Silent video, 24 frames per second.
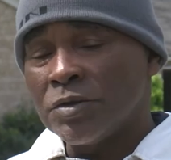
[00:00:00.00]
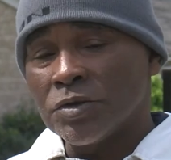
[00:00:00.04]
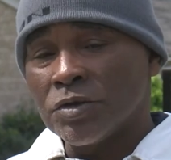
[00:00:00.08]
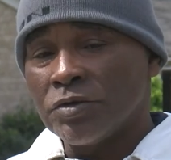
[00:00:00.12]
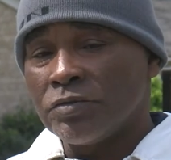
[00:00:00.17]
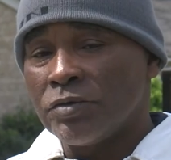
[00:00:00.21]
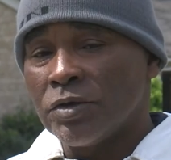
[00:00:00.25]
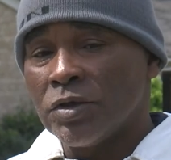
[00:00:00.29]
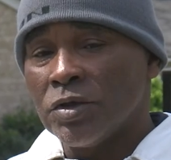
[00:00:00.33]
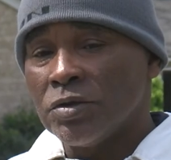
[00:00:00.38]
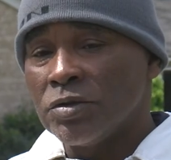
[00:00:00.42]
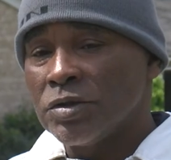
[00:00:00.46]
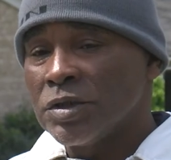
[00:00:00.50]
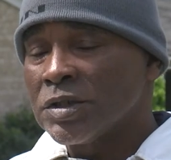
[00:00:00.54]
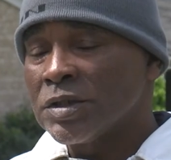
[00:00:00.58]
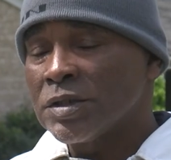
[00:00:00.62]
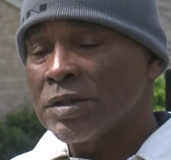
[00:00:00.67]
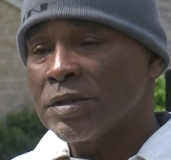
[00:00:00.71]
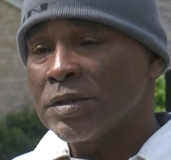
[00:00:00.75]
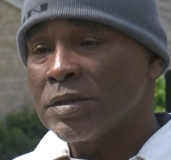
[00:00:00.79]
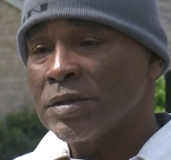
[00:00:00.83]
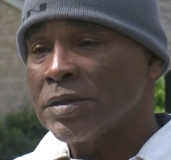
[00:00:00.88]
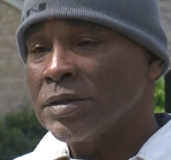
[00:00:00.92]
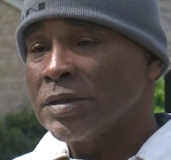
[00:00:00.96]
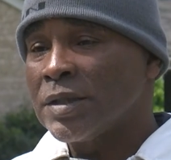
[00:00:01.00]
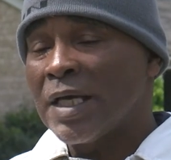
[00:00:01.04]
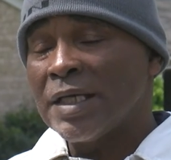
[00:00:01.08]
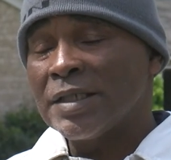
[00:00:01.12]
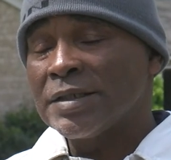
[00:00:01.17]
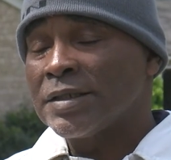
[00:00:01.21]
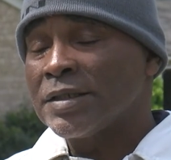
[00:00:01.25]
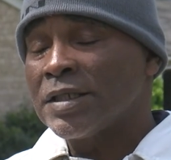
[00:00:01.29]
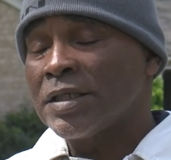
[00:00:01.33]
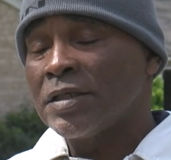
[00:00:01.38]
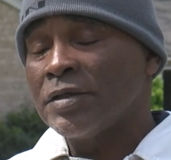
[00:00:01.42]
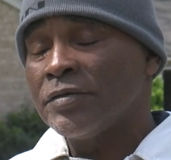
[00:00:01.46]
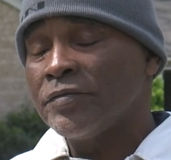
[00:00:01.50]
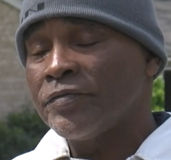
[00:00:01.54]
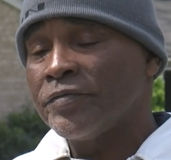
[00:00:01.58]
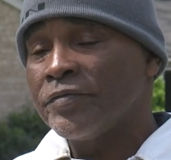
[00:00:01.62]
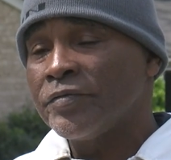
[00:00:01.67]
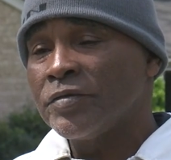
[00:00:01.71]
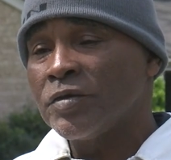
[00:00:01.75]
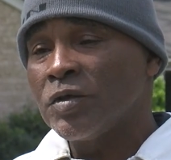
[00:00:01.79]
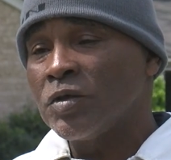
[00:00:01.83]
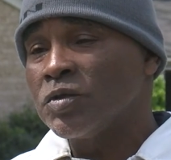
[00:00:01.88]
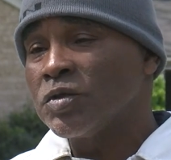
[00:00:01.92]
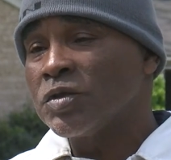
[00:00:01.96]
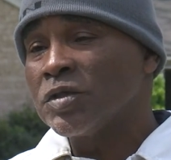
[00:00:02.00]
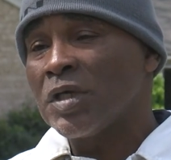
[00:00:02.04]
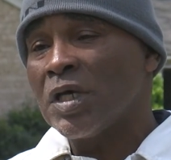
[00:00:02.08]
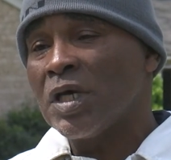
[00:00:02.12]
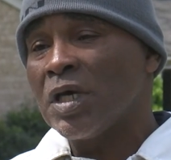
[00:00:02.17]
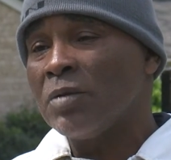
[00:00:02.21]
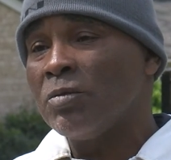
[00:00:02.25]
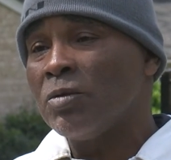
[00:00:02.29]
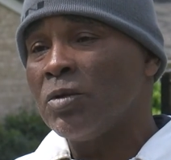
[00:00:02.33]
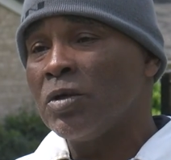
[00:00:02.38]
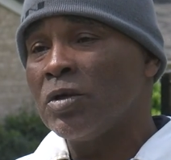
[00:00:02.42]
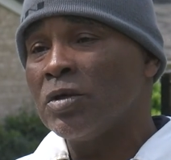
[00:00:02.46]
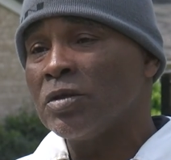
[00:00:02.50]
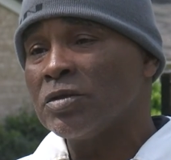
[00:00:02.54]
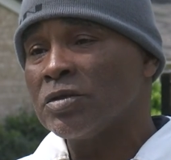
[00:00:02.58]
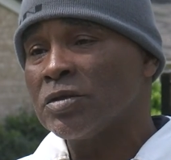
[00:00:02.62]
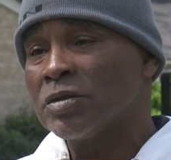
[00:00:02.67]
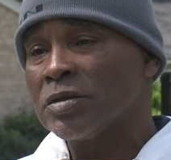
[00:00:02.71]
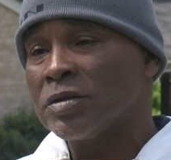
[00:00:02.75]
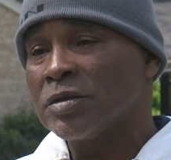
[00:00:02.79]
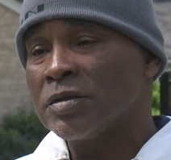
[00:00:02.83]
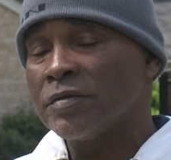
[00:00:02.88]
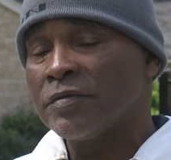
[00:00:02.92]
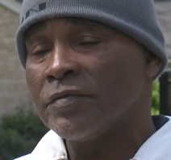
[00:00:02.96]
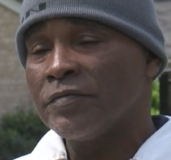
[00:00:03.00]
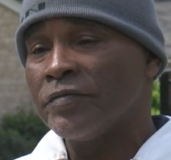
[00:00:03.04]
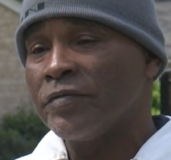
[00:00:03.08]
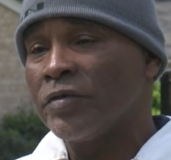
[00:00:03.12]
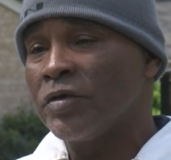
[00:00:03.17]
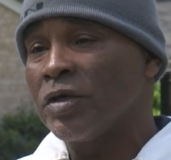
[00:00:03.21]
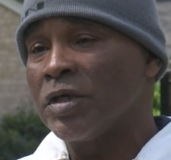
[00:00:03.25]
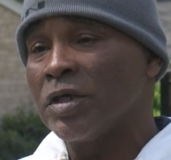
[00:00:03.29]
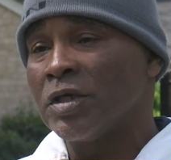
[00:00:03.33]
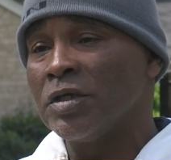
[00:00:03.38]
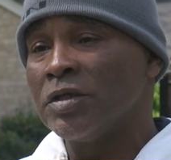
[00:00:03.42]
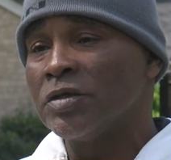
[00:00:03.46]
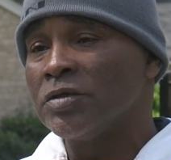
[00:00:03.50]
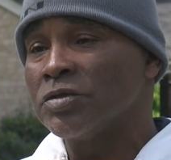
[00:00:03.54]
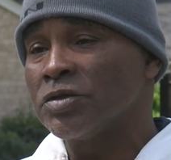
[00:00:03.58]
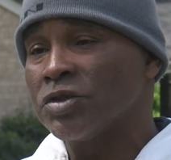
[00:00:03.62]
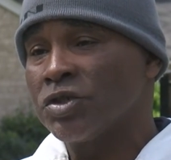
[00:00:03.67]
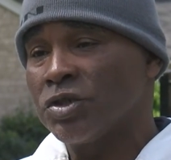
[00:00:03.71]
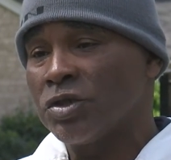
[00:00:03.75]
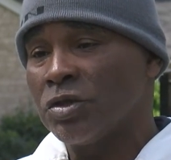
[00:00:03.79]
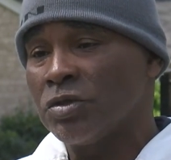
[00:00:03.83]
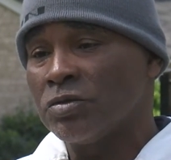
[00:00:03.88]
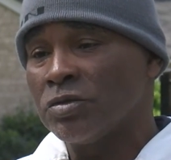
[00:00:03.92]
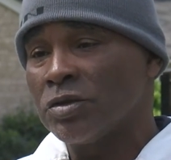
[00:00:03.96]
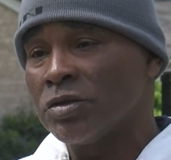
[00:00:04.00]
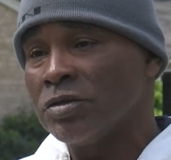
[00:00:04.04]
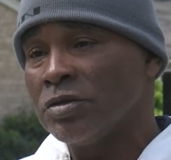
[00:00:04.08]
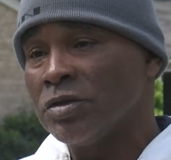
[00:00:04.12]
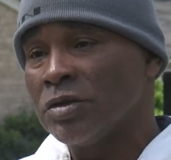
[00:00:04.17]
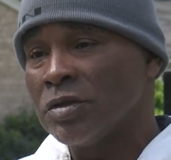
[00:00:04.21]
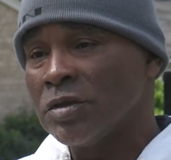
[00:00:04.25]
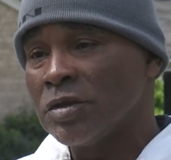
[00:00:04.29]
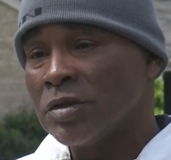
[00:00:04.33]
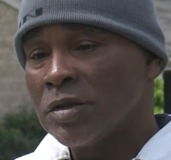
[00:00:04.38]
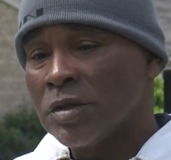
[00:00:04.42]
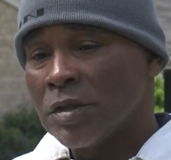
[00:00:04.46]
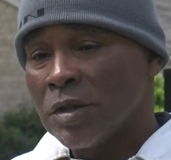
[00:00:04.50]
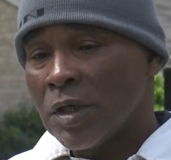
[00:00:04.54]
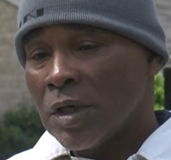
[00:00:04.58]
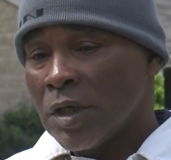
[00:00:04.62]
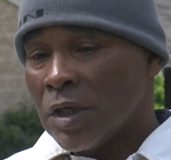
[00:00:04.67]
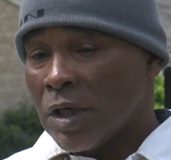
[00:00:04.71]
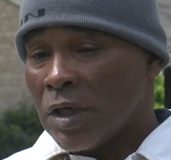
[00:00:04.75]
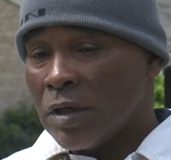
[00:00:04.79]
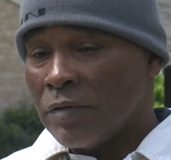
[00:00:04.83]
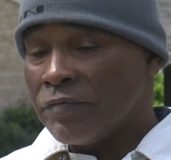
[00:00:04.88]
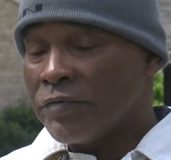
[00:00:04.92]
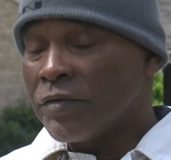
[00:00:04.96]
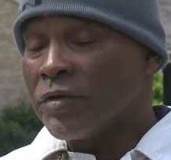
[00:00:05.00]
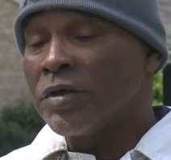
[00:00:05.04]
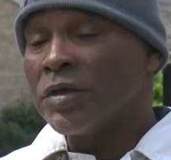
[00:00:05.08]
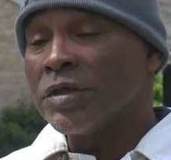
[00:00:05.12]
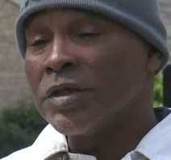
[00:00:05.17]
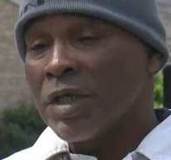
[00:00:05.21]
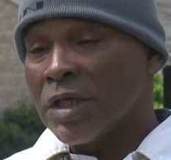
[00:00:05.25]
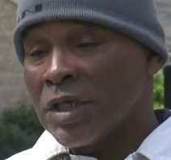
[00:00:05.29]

The road is not safe. No sidewalks, very little shoulder, very